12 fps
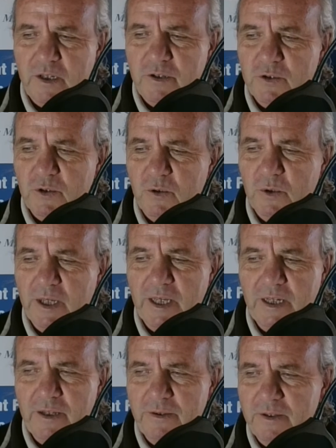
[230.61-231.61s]
So
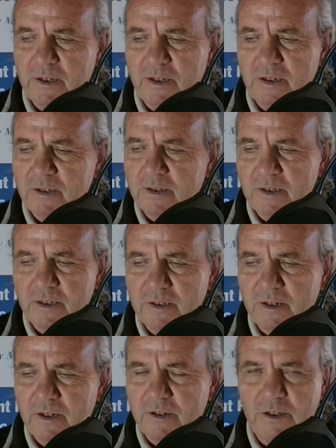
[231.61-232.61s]
anything
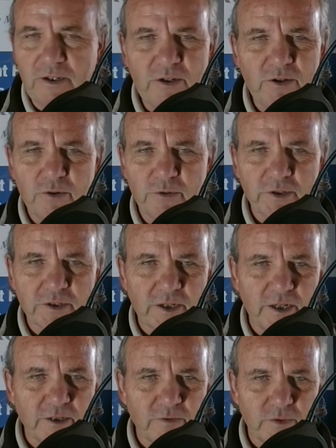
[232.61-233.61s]
near the
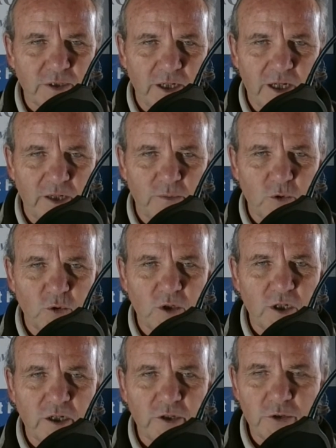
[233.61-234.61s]
size of a dime or
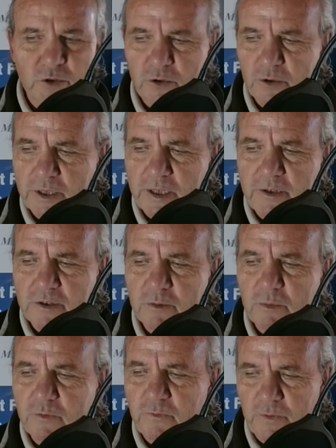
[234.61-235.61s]
larger needs to
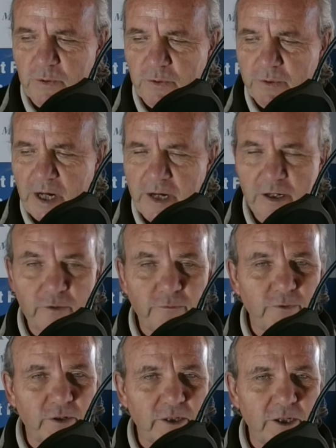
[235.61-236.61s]
be filled. How do you
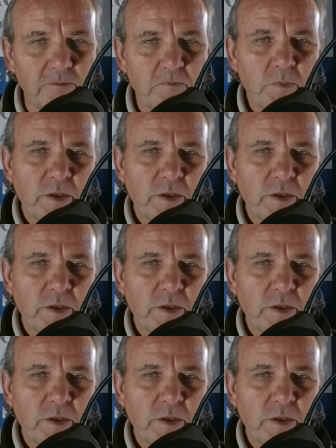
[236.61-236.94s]
fill it?